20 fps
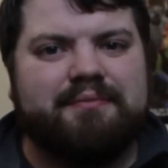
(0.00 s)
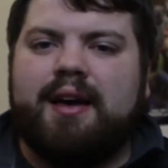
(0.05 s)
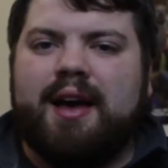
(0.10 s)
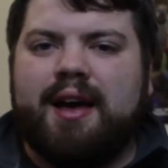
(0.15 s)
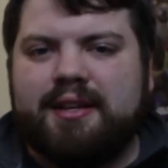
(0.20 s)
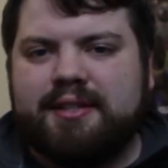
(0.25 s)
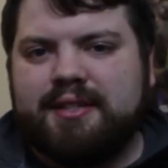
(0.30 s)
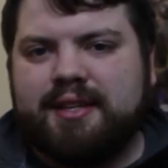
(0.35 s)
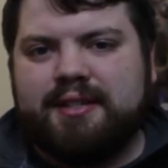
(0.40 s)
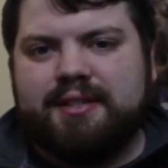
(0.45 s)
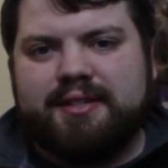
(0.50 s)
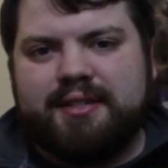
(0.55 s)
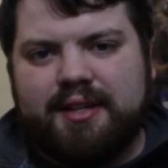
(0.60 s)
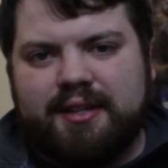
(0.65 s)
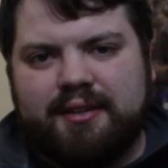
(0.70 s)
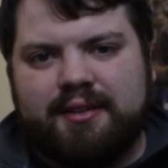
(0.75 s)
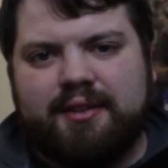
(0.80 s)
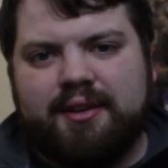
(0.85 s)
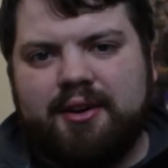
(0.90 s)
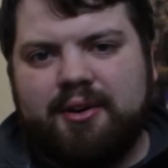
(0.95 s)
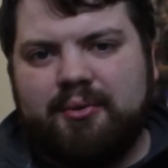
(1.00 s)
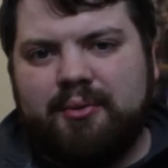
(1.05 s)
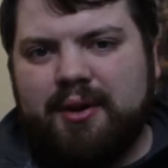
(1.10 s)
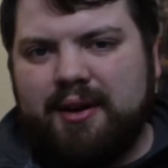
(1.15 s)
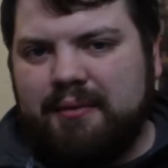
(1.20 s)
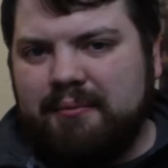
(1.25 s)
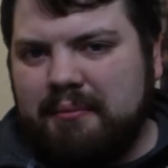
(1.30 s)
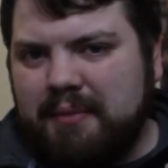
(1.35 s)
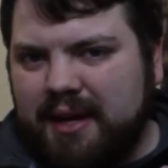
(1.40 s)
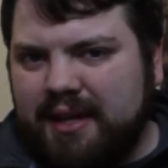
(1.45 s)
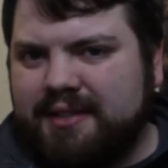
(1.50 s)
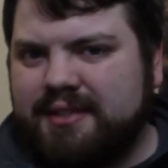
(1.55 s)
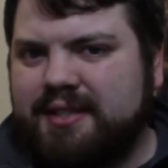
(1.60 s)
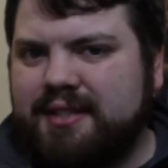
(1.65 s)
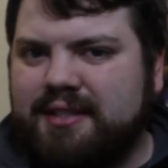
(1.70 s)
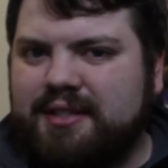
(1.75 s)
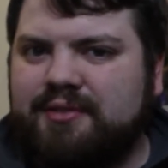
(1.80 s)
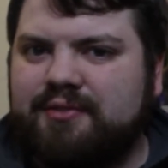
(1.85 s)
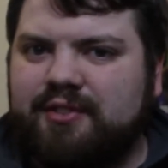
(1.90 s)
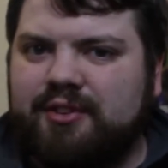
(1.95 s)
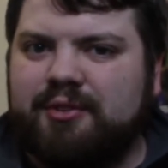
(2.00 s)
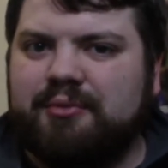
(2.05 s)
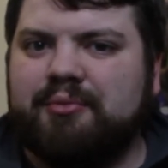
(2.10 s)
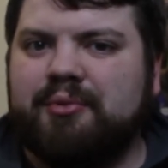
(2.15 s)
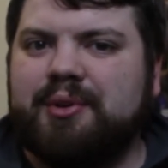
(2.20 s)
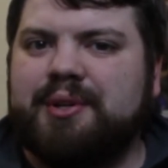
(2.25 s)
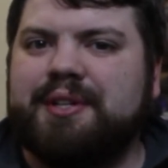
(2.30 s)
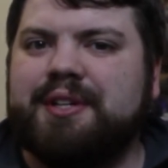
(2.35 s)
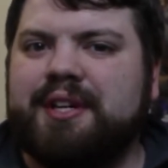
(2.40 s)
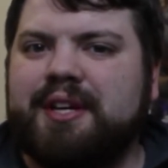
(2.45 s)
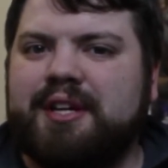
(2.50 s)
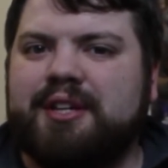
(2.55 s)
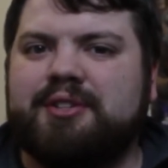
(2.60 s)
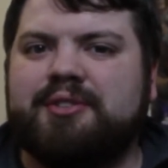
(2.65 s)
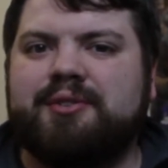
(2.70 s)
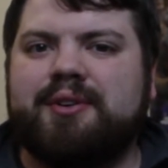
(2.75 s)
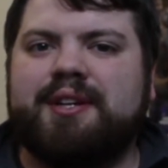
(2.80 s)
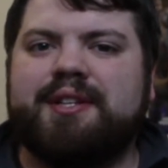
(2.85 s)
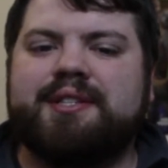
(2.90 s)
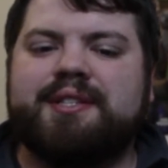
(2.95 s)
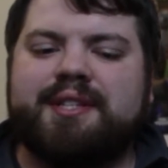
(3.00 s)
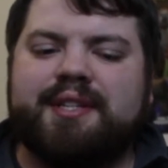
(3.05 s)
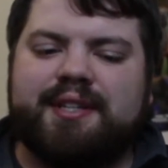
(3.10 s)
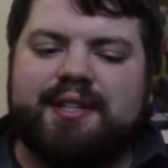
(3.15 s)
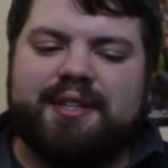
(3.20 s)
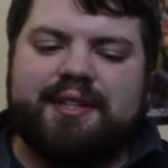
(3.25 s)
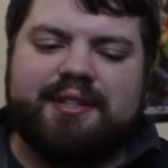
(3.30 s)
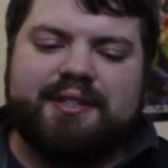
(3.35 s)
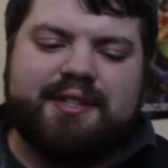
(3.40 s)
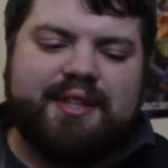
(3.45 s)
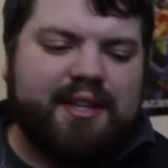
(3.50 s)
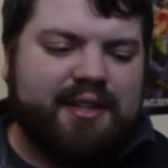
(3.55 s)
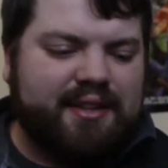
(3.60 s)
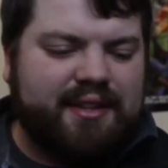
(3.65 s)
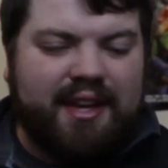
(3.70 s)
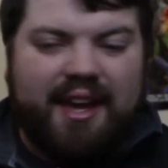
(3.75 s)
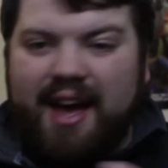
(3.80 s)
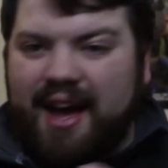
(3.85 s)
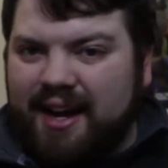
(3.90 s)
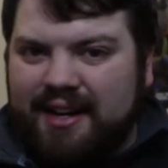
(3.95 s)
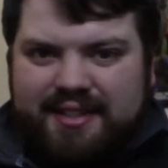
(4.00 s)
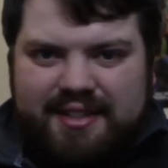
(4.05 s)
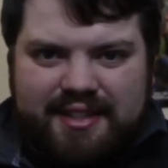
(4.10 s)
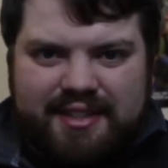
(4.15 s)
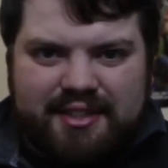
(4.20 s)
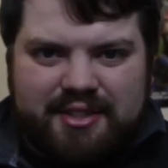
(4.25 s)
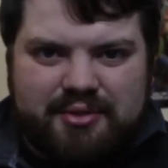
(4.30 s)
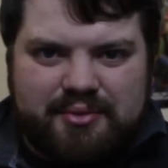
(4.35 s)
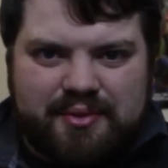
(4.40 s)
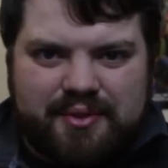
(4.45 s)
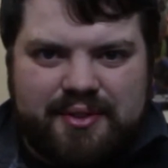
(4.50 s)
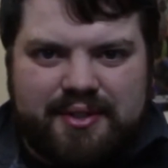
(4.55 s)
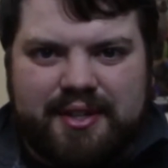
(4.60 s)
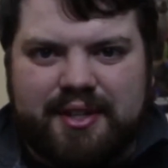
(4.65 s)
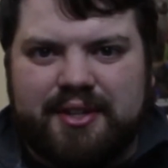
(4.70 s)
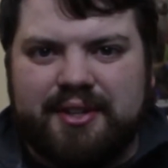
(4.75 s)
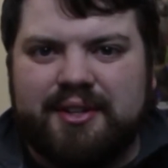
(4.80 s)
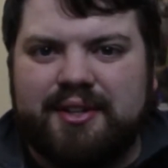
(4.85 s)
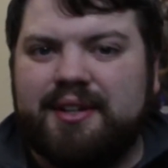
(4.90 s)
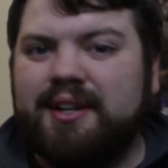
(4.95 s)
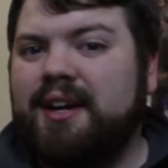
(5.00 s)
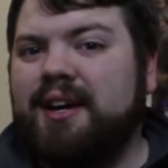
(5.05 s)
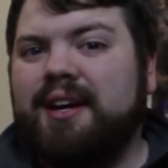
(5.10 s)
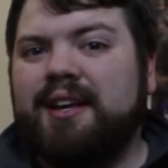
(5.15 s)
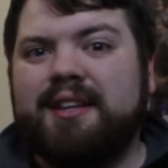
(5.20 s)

As I said, though, what makes this film really interesting is that the acting is really good,